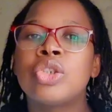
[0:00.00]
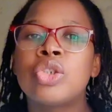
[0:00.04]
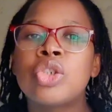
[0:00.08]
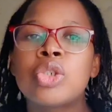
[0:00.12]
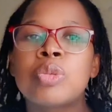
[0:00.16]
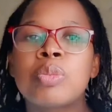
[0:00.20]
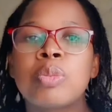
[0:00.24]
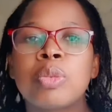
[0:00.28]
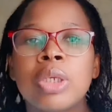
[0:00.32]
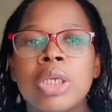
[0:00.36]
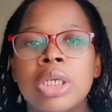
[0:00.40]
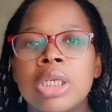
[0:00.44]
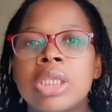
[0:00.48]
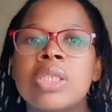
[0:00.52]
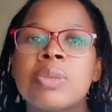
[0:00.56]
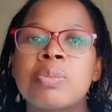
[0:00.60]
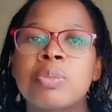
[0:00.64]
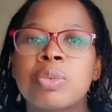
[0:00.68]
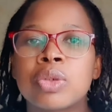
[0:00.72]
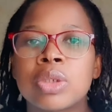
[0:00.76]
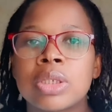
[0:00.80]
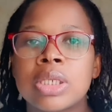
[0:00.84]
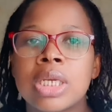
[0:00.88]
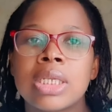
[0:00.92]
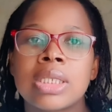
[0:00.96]
use heat
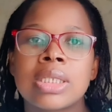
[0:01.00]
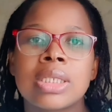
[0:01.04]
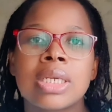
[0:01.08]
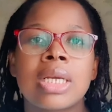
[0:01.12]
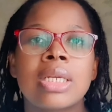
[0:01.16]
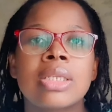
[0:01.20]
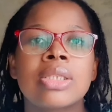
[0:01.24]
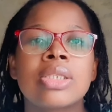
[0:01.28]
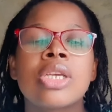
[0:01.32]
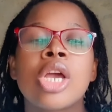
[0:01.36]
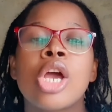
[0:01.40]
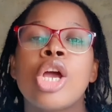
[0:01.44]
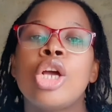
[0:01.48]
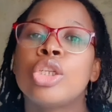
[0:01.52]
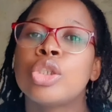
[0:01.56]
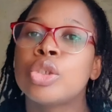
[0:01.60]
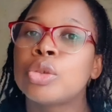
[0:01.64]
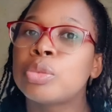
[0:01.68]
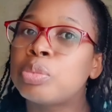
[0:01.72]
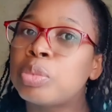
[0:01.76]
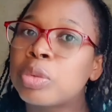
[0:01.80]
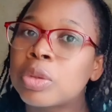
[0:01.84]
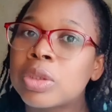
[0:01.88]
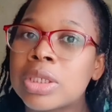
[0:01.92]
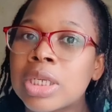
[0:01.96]
protectants
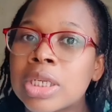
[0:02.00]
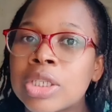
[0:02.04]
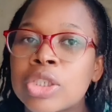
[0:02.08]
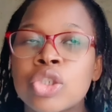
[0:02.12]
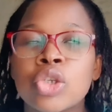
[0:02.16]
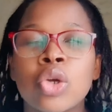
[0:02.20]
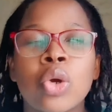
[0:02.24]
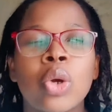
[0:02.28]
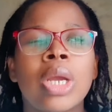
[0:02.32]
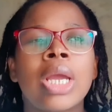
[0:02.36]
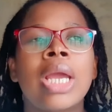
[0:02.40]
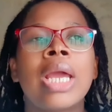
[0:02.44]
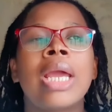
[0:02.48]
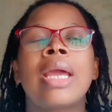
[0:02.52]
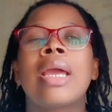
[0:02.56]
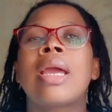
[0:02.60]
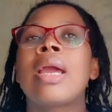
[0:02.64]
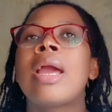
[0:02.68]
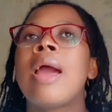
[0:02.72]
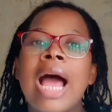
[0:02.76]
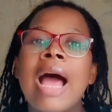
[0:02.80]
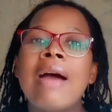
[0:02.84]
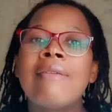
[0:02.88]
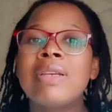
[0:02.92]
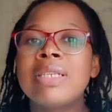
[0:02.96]
to protect your hair.
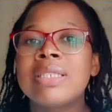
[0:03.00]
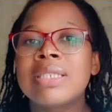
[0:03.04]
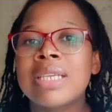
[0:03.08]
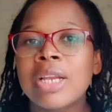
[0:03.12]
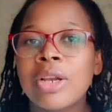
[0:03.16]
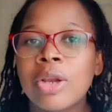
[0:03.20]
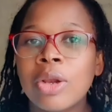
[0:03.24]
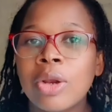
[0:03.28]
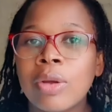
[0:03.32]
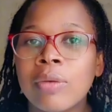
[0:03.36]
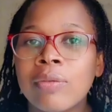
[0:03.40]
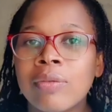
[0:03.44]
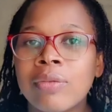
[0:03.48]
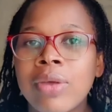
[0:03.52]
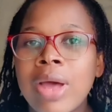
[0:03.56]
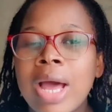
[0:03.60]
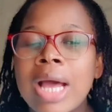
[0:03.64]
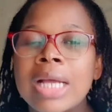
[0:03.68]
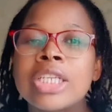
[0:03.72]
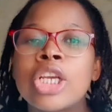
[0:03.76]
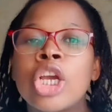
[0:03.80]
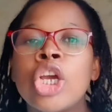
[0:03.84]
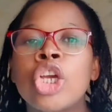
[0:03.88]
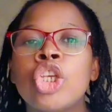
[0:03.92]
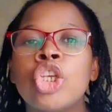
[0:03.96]
Having said all of
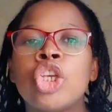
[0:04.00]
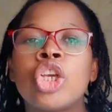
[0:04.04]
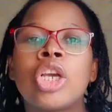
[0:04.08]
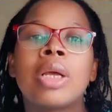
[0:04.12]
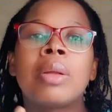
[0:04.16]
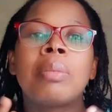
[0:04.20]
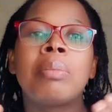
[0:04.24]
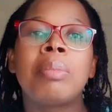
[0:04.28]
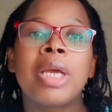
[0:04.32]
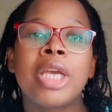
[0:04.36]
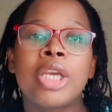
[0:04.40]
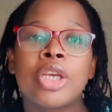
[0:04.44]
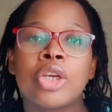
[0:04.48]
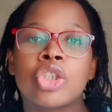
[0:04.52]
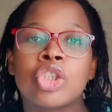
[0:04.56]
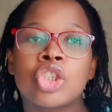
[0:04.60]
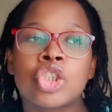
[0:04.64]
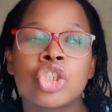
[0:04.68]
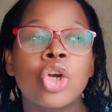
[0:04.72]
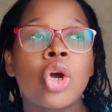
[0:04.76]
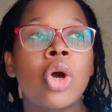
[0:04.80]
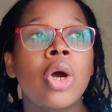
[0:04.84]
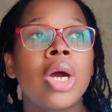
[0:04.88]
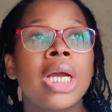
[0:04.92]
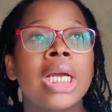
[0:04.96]
that, you can make a
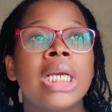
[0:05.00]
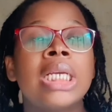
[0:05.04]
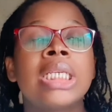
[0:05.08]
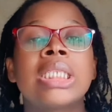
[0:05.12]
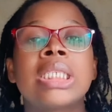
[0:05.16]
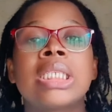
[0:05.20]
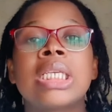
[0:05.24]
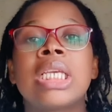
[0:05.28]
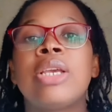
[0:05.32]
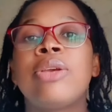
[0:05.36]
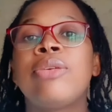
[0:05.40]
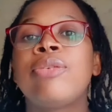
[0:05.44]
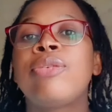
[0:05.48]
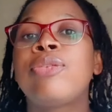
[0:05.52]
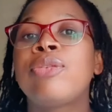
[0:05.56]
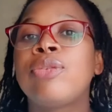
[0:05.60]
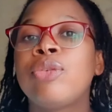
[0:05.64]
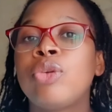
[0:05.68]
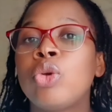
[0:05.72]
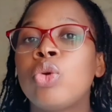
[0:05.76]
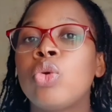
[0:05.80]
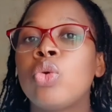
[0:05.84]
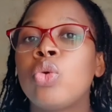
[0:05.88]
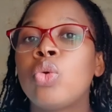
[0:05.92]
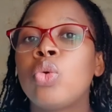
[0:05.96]
choice. If
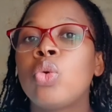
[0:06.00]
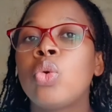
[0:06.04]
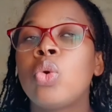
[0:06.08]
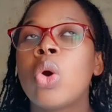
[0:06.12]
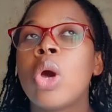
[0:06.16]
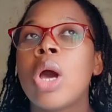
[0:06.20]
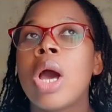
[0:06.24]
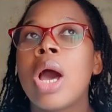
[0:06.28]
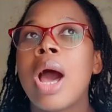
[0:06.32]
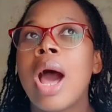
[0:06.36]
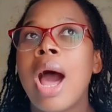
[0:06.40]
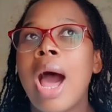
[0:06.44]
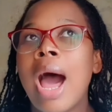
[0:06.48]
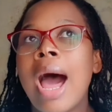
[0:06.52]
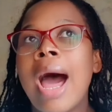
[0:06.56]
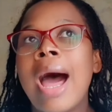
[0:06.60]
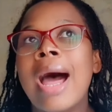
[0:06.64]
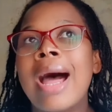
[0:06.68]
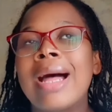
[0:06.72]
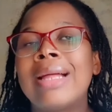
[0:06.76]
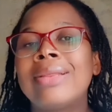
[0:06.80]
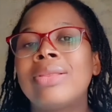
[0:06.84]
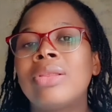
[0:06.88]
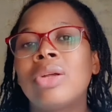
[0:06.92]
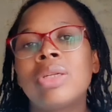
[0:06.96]
you
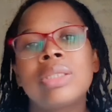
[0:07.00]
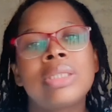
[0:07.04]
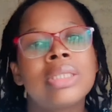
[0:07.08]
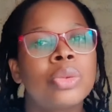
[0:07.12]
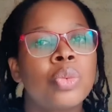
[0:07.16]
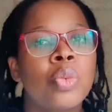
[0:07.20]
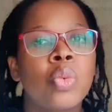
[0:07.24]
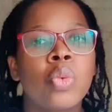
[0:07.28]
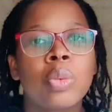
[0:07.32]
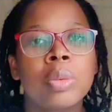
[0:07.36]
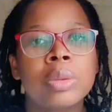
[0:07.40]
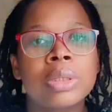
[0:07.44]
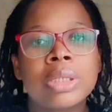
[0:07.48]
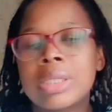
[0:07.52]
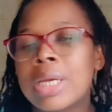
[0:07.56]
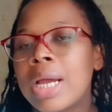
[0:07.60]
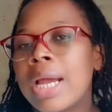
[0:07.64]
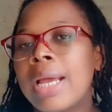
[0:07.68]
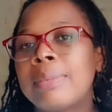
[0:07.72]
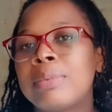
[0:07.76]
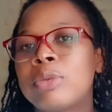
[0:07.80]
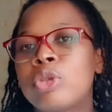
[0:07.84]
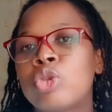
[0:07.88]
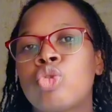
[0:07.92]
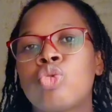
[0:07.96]
are not the
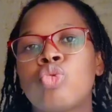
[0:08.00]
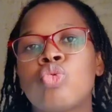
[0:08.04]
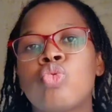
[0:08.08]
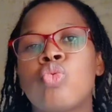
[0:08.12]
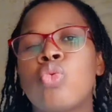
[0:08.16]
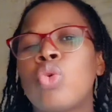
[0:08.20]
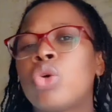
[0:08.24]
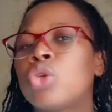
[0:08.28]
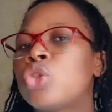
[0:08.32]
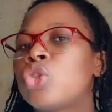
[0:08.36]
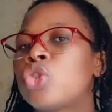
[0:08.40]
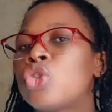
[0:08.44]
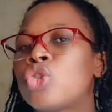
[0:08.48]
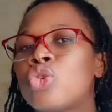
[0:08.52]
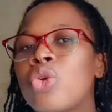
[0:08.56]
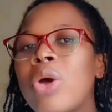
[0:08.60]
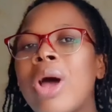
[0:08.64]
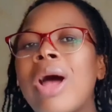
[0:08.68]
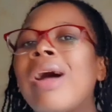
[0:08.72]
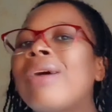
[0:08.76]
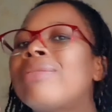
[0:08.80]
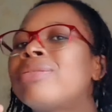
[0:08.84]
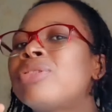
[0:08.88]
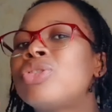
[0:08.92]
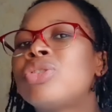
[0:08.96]
type to want to
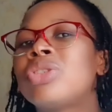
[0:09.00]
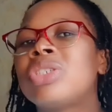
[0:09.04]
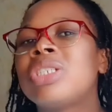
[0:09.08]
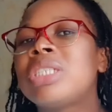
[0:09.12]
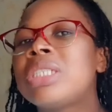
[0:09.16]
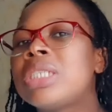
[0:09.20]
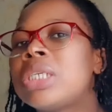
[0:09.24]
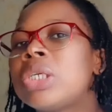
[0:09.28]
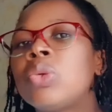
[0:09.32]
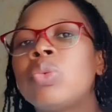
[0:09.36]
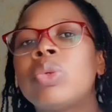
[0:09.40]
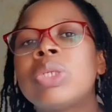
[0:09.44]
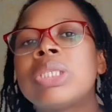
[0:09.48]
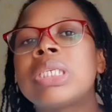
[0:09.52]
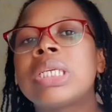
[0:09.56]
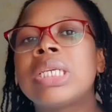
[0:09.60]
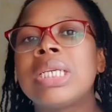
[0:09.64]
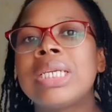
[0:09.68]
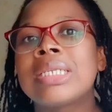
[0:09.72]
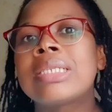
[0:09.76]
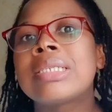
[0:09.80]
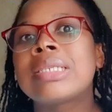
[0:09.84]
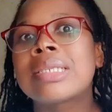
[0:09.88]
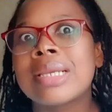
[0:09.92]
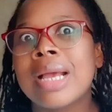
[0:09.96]
have to deal with
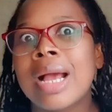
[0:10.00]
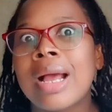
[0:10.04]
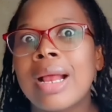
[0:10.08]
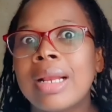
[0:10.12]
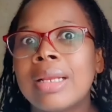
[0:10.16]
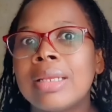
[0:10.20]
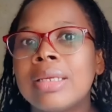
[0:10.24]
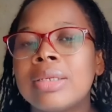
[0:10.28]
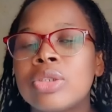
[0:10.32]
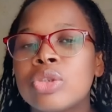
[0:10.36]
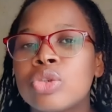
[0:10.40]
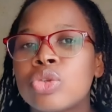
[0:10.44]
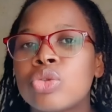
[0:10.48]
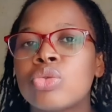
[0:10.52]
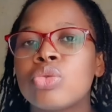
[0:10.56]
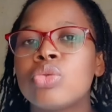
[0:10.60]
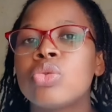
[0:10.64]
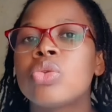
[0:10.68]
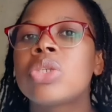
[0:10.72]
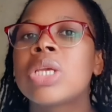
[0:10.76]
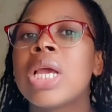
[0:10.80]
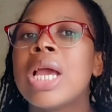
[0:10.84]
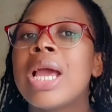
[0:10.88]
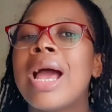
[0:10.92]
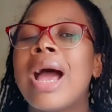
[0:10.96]
heat styling
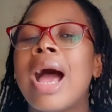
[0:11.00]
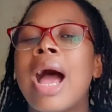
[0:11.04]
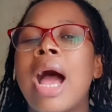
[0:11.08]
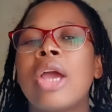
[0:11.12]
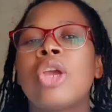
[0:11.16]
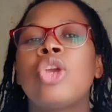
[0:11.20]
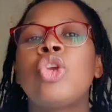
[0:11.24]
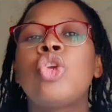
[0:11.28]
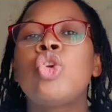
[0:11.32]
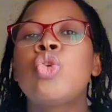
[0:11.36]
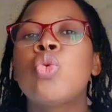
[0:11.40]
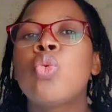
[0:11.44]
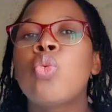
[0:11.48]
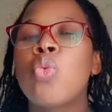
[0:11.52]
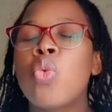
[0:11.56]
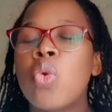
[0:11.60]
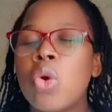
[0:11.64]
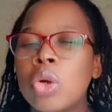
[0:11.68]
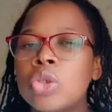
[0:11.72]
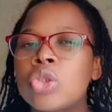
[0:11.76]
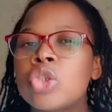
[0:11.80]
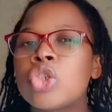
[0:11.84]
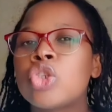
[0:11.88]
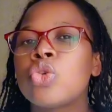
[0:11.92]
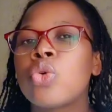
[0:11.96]
tools and you
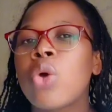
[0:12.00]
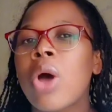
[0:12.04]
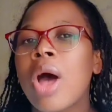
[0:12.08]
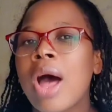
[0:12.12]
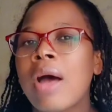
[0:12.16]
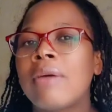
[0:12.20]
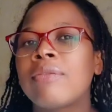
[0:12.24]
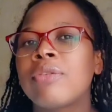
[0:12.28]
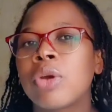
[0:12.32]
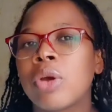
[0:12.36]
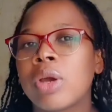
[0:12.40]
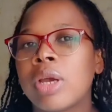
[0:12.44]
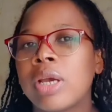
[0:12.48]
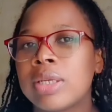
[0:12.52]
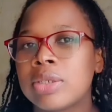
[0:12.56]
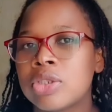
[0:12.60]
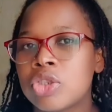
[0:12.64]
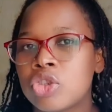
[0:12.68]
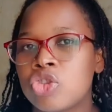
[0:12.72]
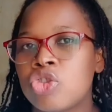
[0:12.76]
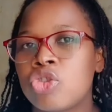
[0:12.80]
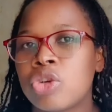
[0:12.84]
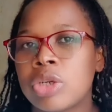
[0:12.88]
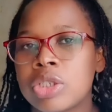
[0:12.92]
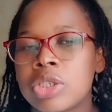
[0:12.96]
want to have your hair
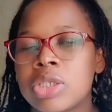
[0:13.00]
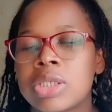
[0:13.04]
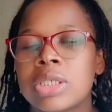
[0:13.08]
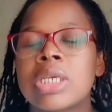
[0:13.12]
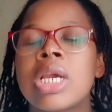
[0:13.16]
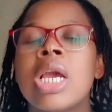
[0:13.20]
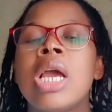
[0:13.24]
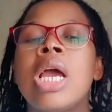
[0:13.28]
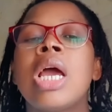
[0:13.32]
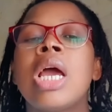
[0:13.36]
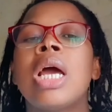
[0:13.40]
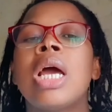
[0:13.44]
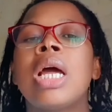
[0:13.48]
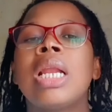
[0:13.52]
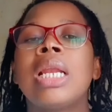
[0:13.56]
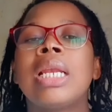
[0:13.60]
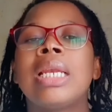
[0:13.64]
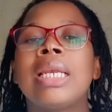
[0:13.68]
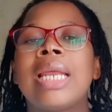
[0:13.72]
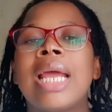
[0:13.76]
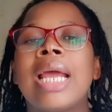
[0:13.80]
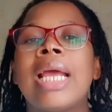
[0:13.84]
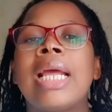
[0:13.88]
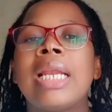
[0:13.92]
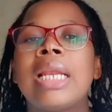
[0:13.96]
stretched,
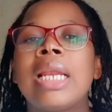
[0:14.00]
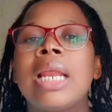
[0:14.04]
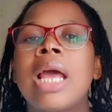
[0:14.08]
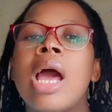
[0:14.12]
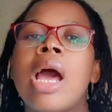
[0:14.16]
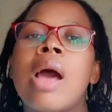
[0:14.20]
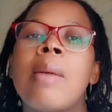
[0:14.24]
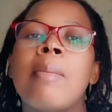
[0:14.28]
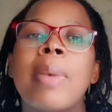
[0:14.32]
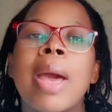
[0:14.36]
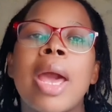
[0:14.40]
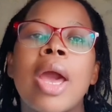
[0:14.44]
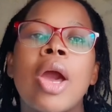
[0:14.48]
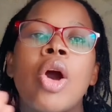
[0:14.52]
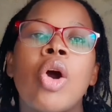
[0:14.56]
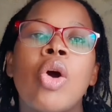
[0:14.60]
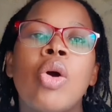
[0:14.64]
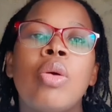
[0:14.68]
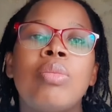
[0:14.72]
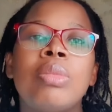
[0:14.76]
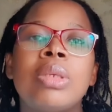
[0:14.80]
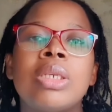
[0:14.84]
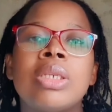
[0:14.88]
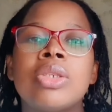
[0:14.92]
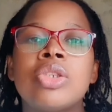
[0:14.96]
then by
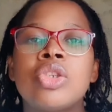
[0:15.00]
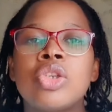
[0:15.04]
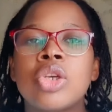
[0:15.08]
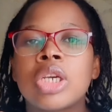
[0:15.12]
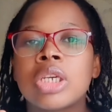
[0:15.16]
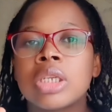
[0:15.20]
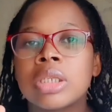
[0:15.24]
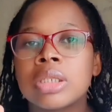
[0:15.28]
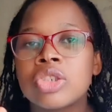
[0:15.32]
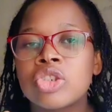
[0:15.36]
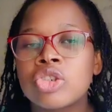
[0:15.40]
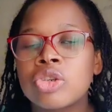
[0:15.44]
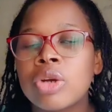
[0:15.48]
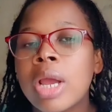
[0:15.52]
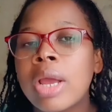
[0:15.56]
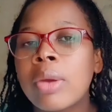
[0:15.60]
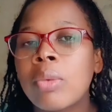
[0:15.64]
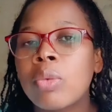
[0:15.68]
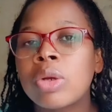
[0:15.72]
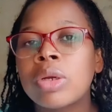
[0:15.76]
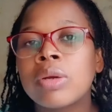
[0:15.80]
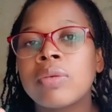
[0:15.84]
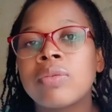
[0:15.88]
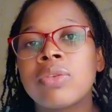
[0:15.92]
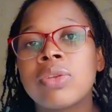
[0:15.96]
all means, you can try
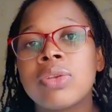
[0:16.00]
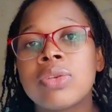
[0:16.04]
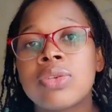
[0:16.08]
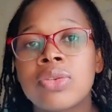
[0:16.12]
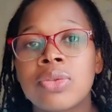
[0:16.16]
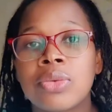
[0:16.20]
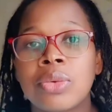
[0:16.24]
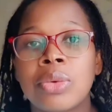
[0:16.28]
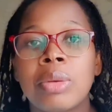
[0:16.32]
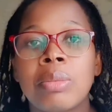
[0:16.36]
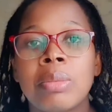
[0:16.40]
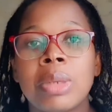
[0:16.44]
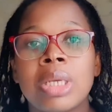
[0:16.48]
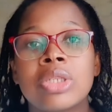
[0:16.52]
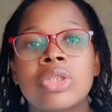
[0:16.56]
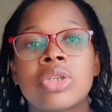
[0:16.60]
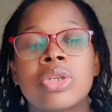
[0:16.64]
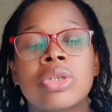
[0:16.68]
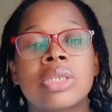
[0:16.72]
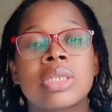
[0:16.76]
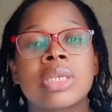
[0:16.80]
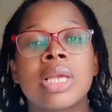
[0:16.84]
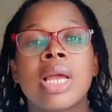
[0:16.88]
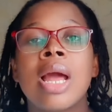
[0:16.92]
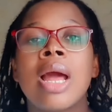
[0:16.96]
one of these 3
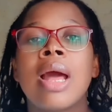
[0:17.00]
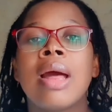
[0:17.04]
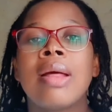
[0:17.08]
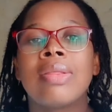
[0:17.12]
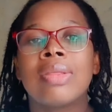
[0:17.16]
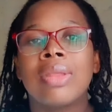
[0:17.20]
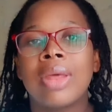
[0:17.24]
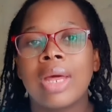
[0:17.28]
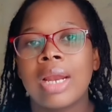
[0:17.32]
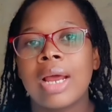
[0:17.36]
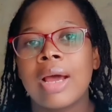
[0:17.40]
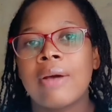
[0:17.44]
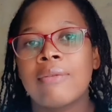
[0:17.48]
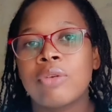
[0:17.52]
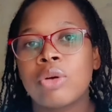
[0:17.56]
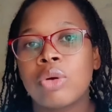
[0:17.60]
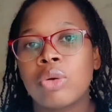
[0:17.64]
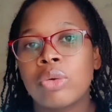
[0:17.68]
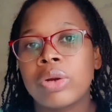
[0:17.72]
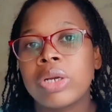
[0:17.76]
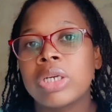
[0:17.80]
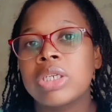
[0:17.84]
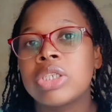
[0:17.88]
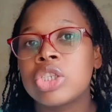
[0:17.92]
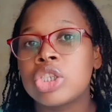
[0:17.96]
methods that I've
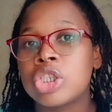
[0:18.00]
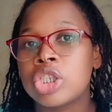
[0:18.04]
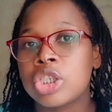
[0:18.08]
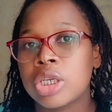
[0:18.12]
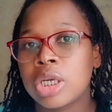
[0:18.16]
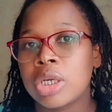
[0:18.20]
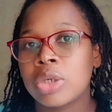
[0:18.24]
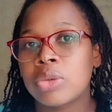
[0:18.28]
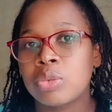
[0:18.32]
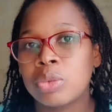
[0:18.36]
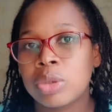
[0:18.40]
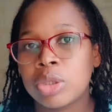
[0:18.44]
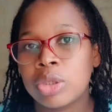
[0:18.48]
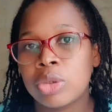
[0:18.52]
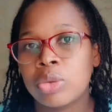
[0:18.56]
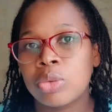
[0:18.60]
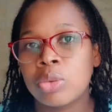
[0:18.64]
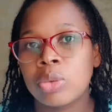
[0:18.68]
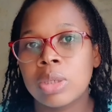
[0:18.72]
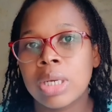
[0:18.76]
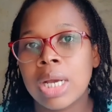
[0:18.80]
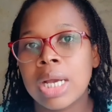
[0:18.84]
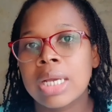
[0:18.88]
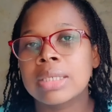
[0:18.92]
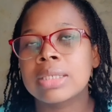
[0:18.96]
already shared with
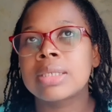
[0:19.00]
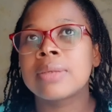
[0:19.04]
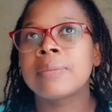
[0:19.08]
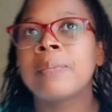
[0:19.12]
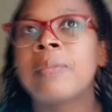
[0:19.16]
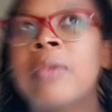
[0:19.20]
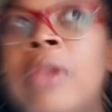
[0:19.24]
you guys.